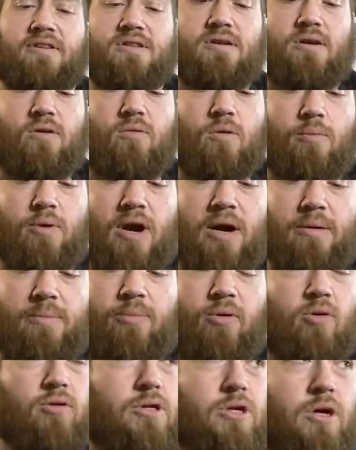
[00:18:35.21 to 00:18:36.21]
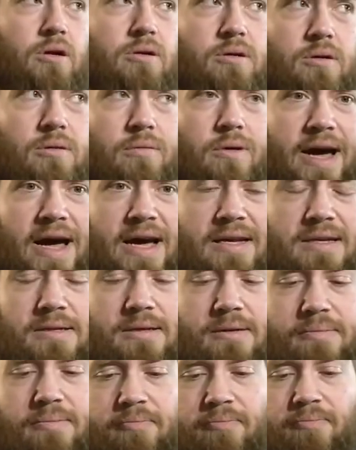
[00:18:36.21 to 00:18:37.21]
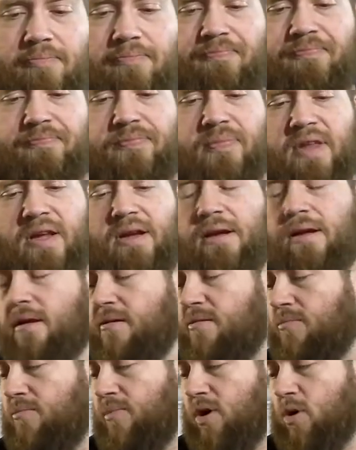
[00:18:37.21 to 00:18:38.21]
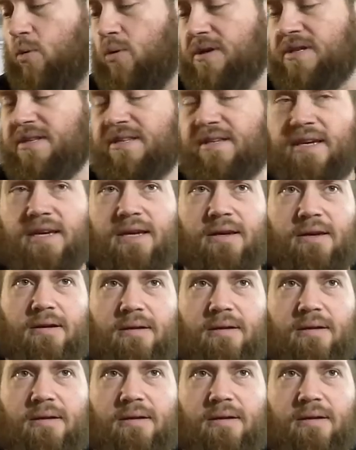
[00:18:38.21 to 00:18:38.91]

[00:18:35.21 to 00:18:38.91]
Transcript: So we'll probably pull Jalter last, but we'll see.